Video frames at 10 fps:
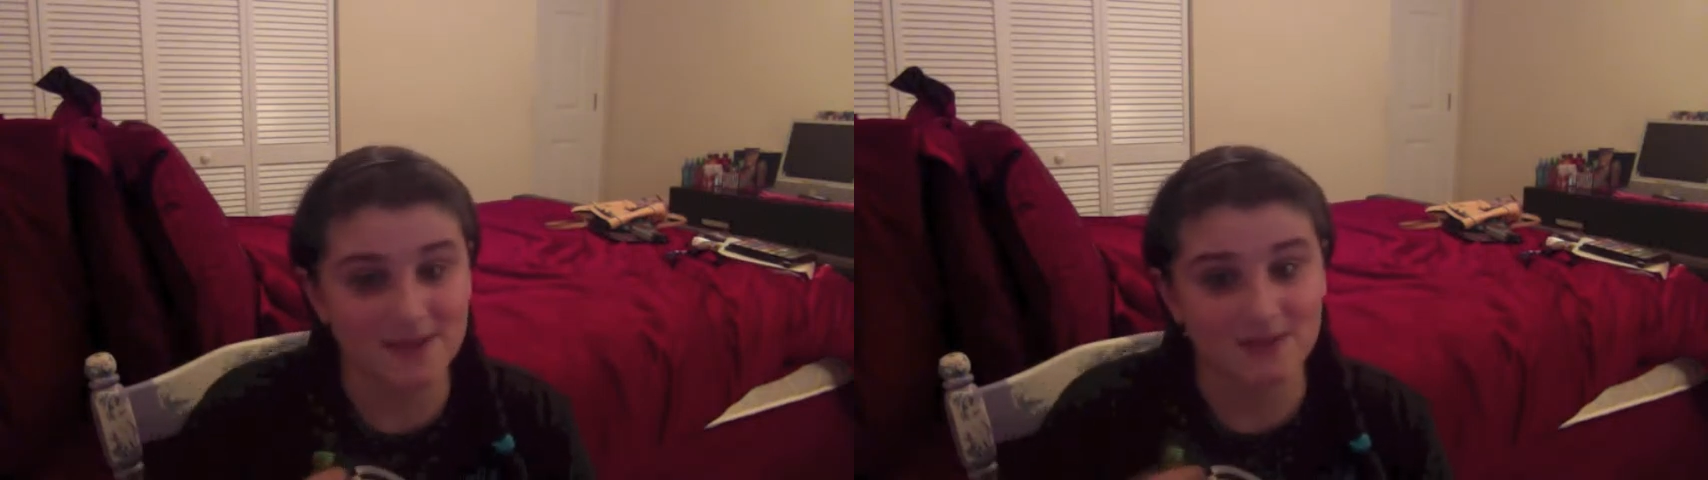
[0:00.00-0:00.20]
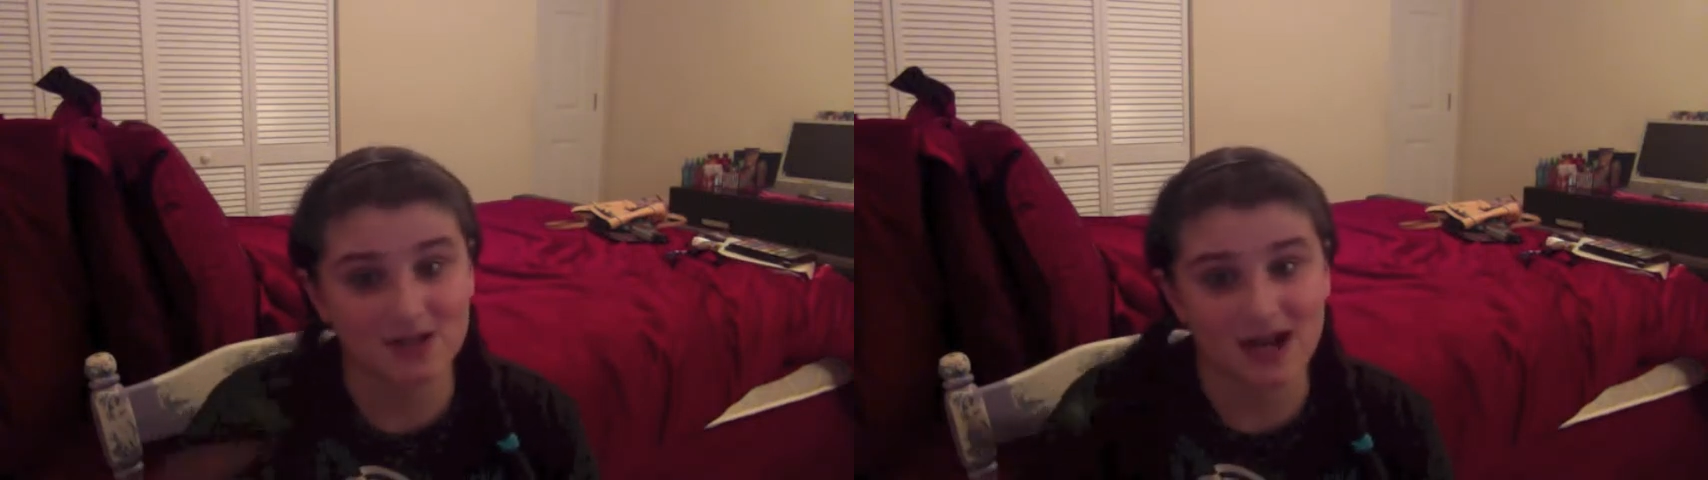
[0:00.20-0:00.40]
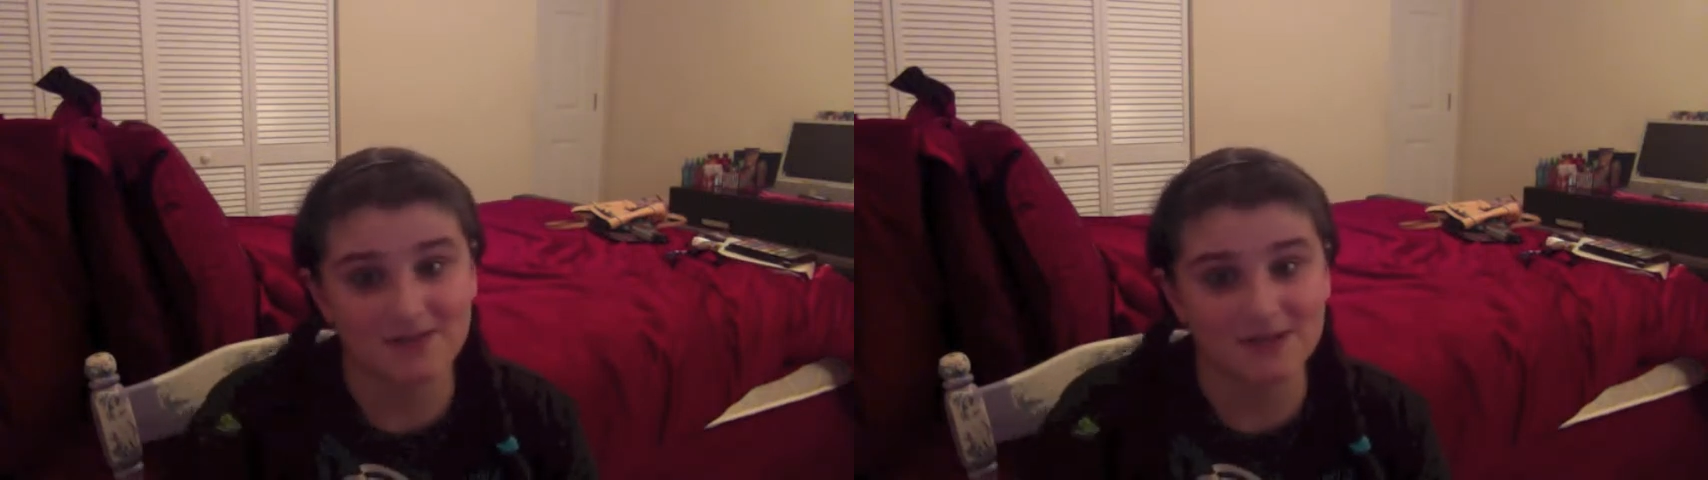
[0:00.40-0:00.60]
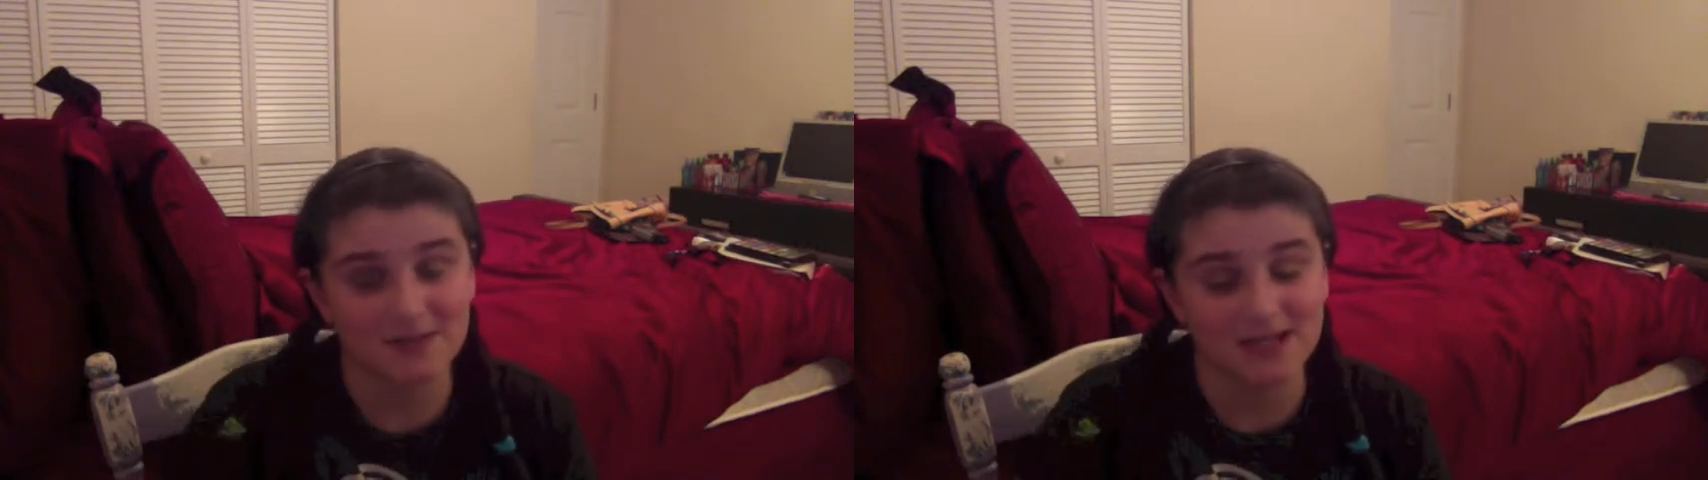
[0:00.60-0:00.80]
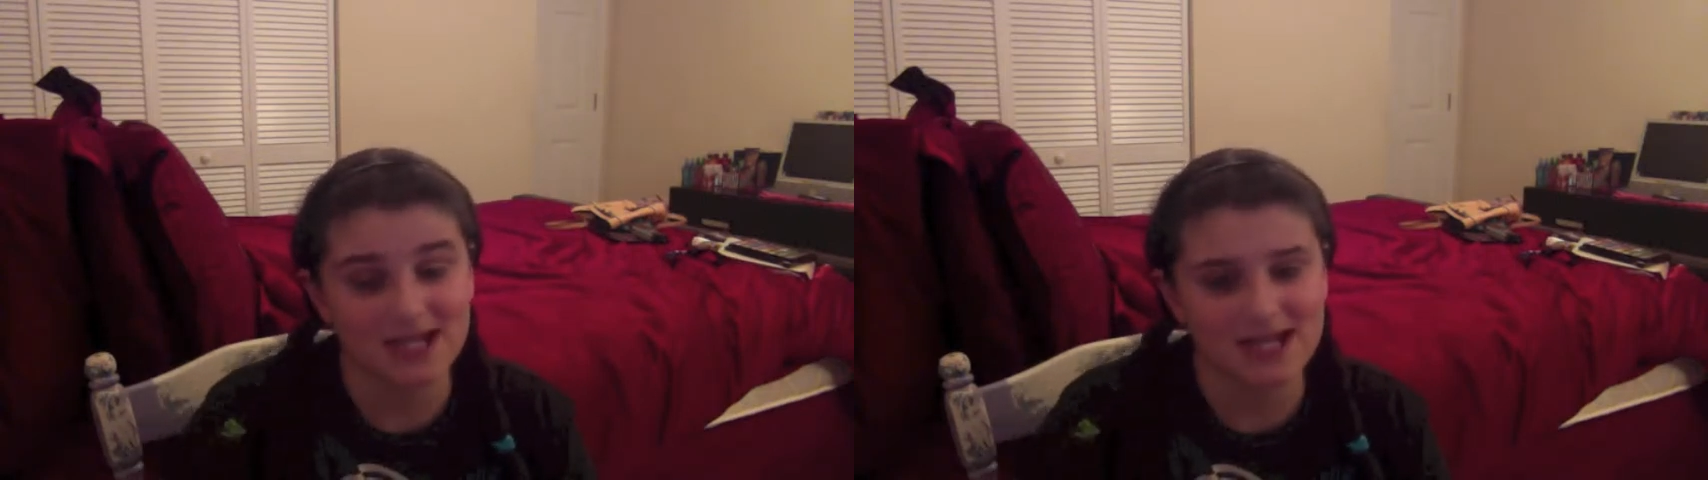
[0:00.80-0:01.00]
Subscribe to
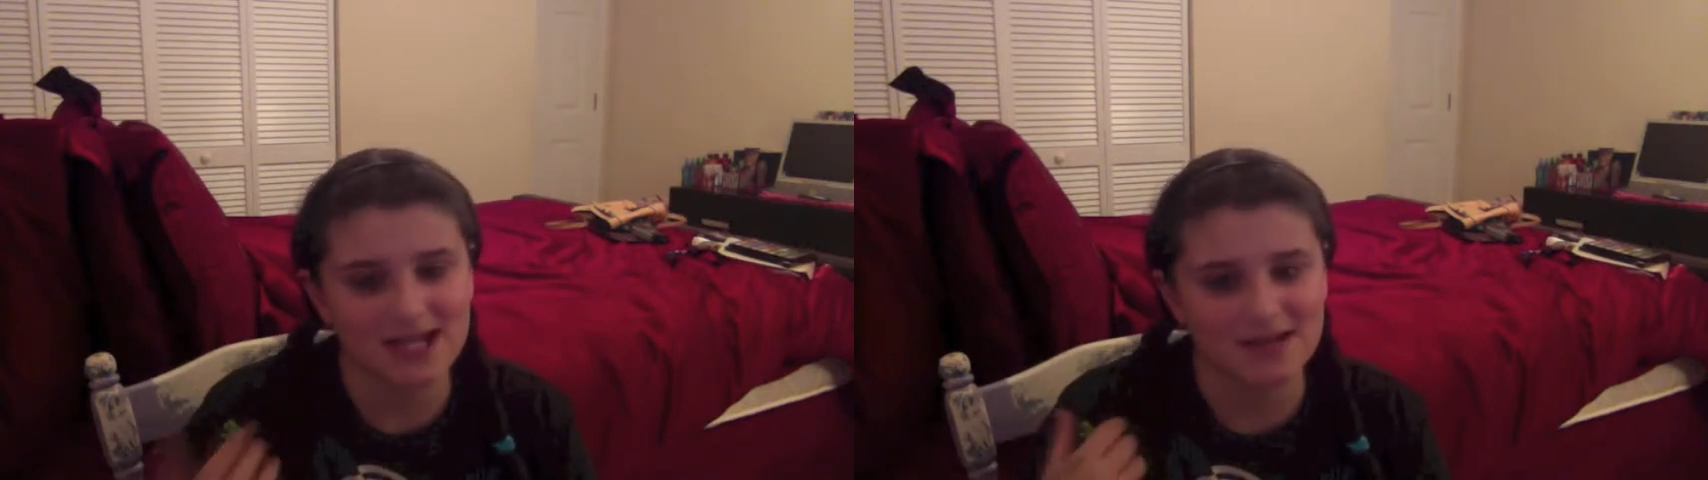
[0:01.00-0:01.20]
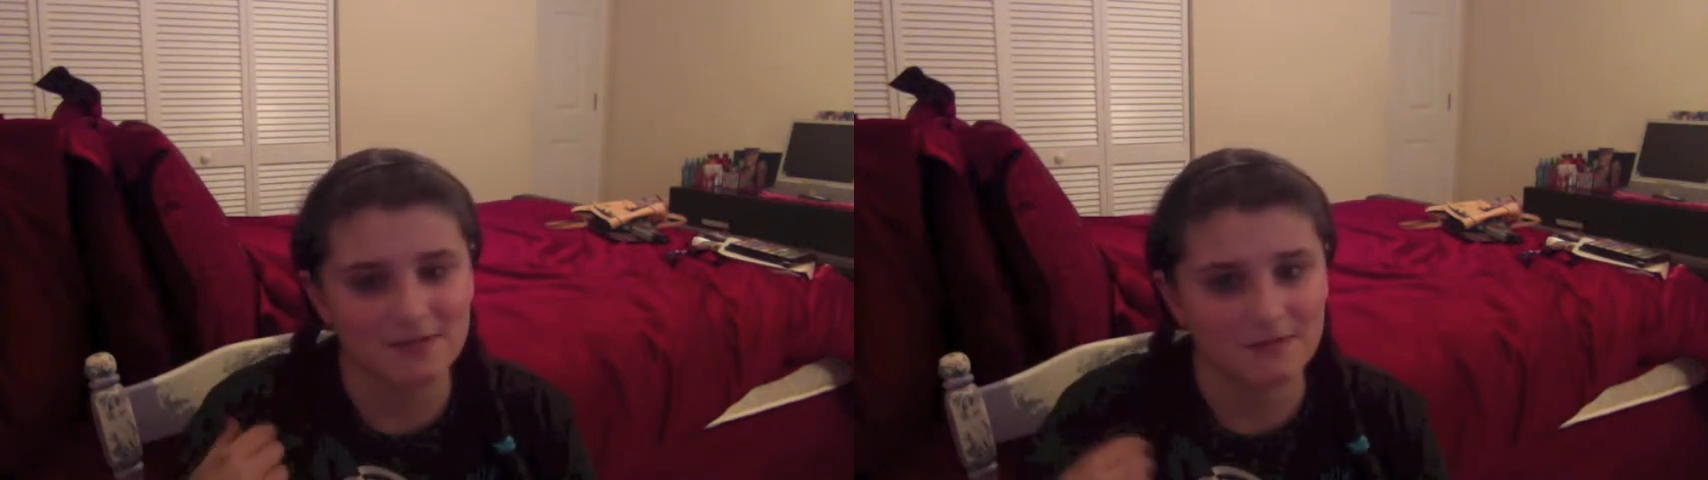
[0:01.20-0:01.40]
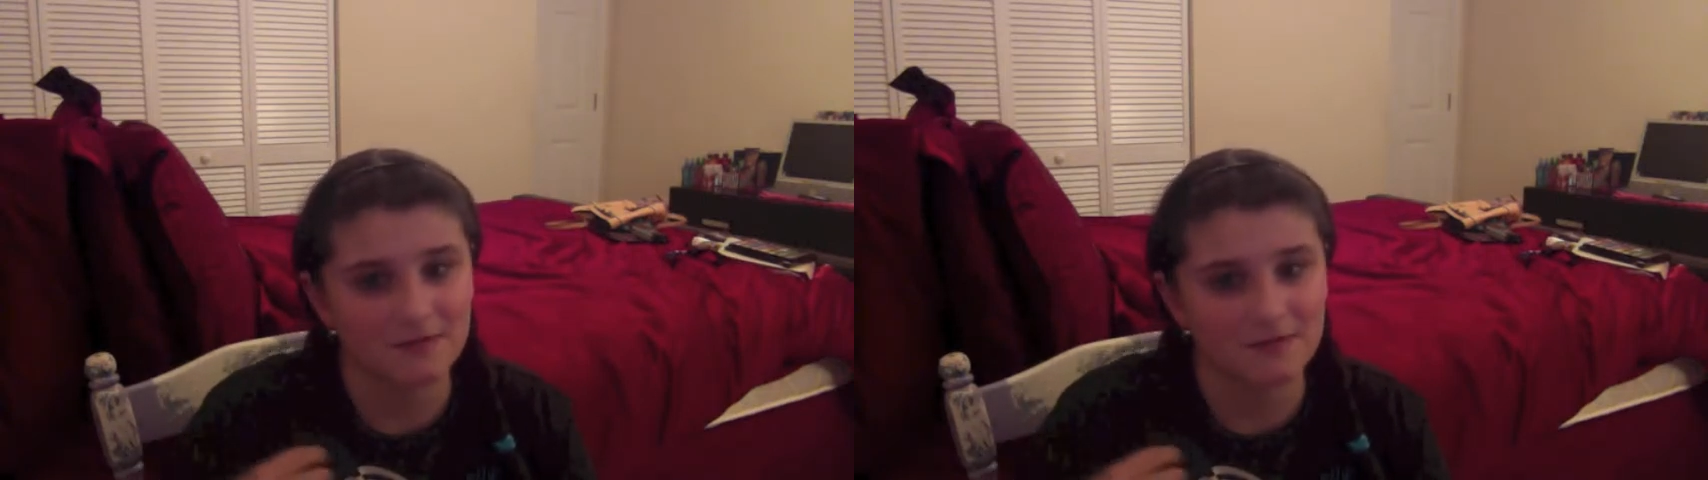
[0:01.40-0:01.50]
me if